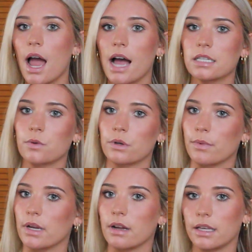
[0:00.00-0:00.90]
has one of
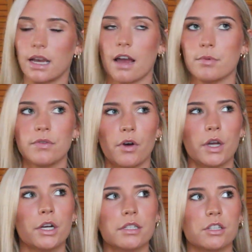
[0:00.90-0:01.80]
my, like, I've been
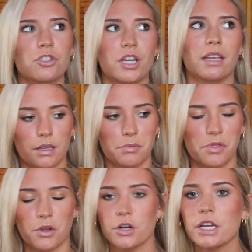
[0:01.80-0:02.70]
following her since she had, like,
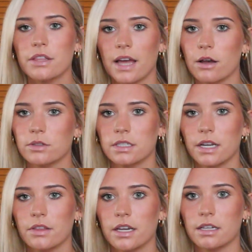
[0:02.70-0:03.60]
30,000,
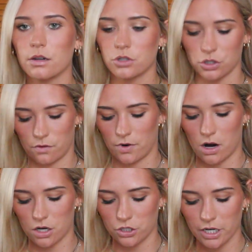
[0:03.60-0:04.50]
I think. Now she's over
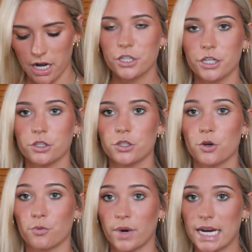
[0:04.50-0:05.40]
100. Her channel's
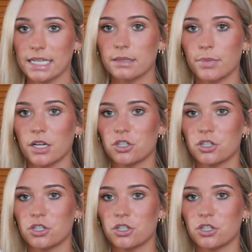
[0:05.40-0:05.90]
great, but